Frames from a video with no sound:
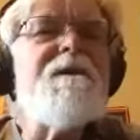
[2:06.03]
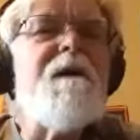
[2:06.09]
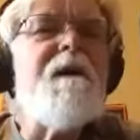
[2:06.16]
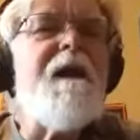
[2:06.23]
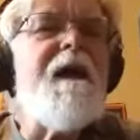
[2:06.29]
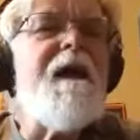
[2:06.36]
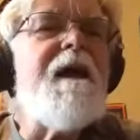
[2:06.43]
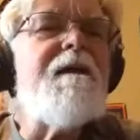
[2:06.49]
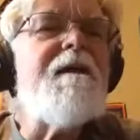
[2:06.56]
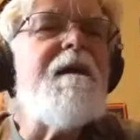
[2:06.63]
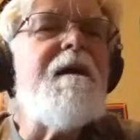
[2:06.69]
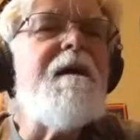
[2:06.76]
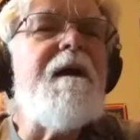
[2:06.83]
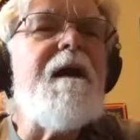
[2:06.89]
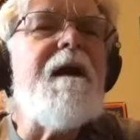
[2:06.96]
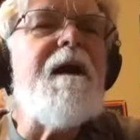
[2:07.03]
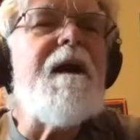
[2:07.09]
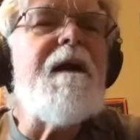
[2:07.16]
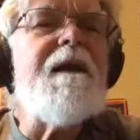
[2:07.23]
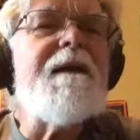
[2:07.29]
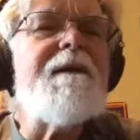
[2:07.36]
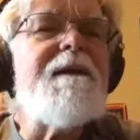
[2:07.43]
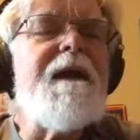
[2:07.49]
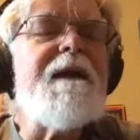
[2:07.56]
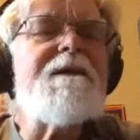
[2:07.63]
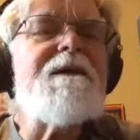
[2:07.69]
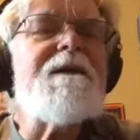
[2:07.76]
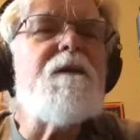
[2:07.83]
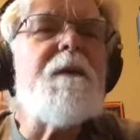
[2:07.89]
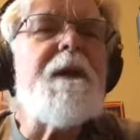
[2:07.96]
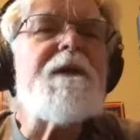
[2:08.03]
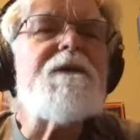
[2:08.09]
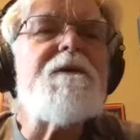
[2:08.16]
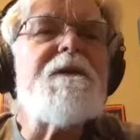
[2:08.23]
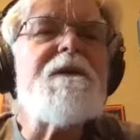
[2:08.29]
out, I'd like to ask you about your